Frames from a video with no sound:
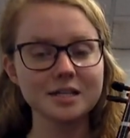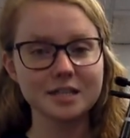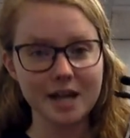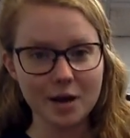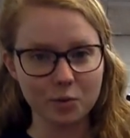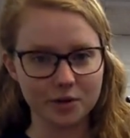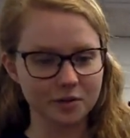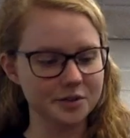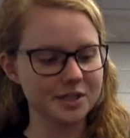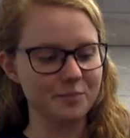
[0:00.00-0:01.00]
Today, we're going
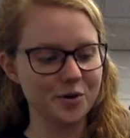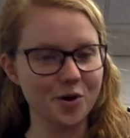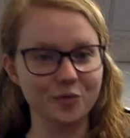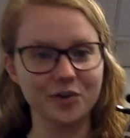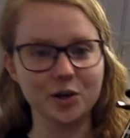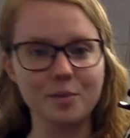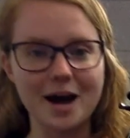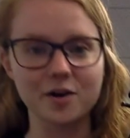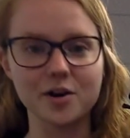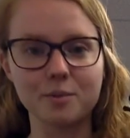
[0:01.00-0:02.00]
to learn something called finger
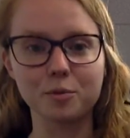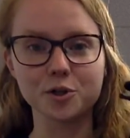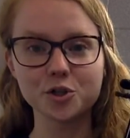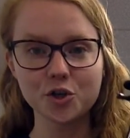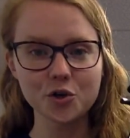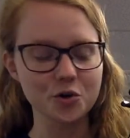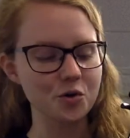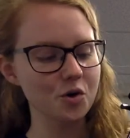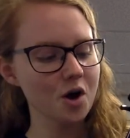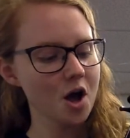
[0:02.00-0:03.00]
pattern number two,
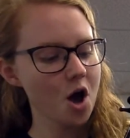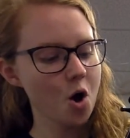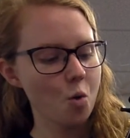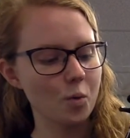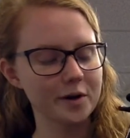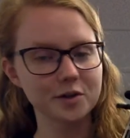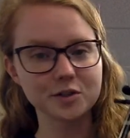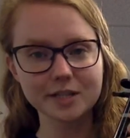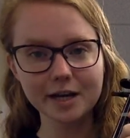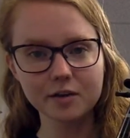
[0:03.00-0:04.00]
where your
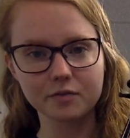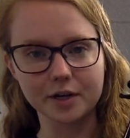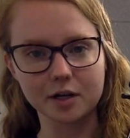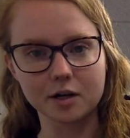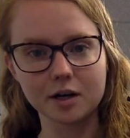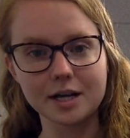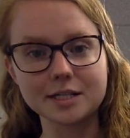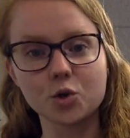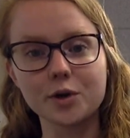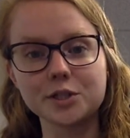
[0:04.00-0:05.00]
second finger
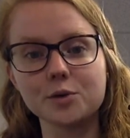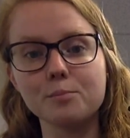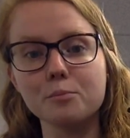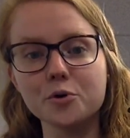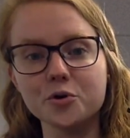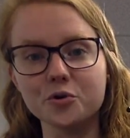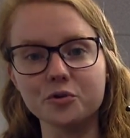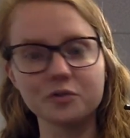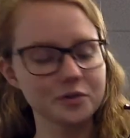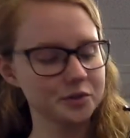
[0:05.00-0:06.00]
is going to move.
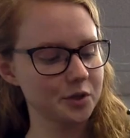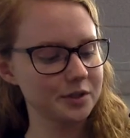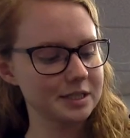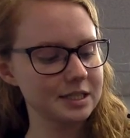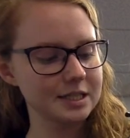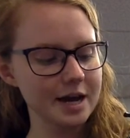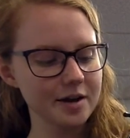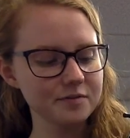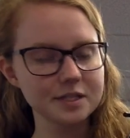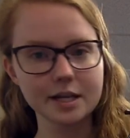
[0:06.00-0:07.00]
So, instead
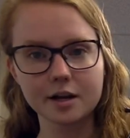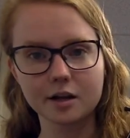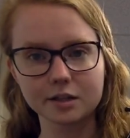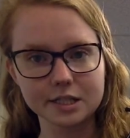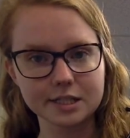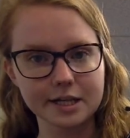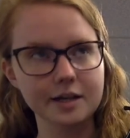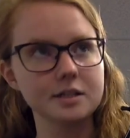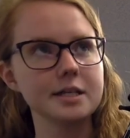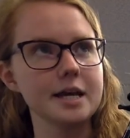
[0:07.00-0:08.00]
of sitting on this
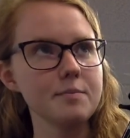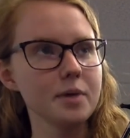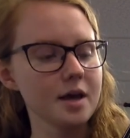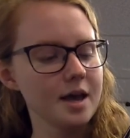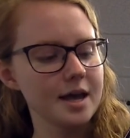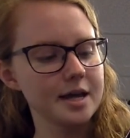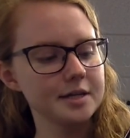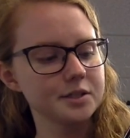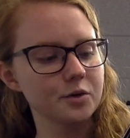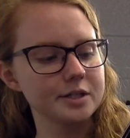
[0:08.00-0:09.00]
second tape, it
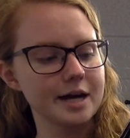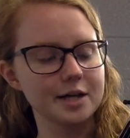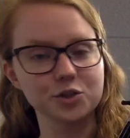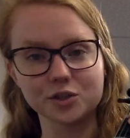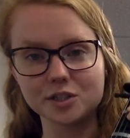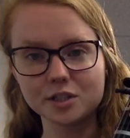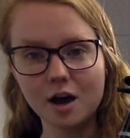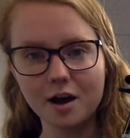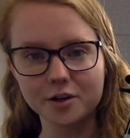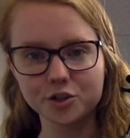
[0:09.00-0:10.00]
is going to actually
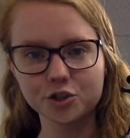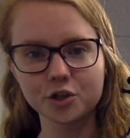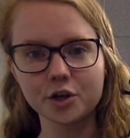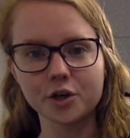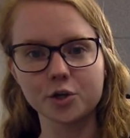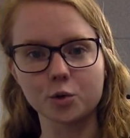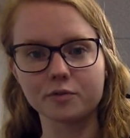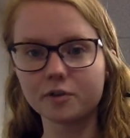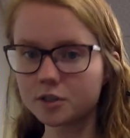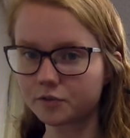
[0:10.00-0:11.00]
touch your
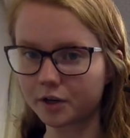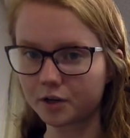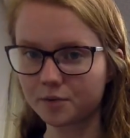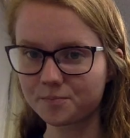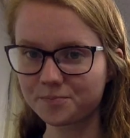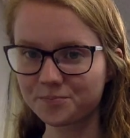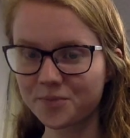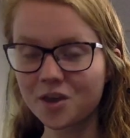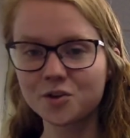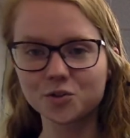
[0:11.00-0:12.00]
first finger.
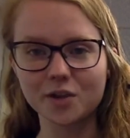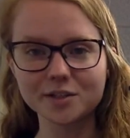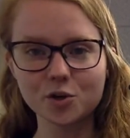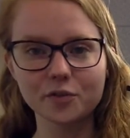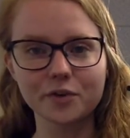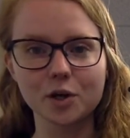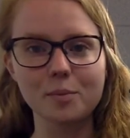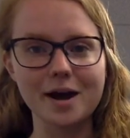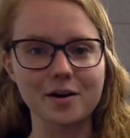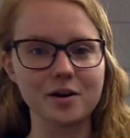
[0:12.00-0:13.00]
So, that's called finger
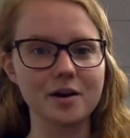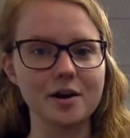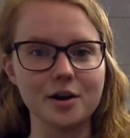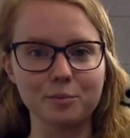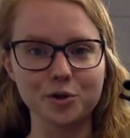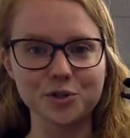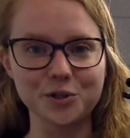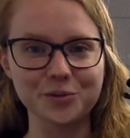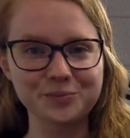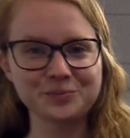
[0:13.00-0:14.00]
pattern number two.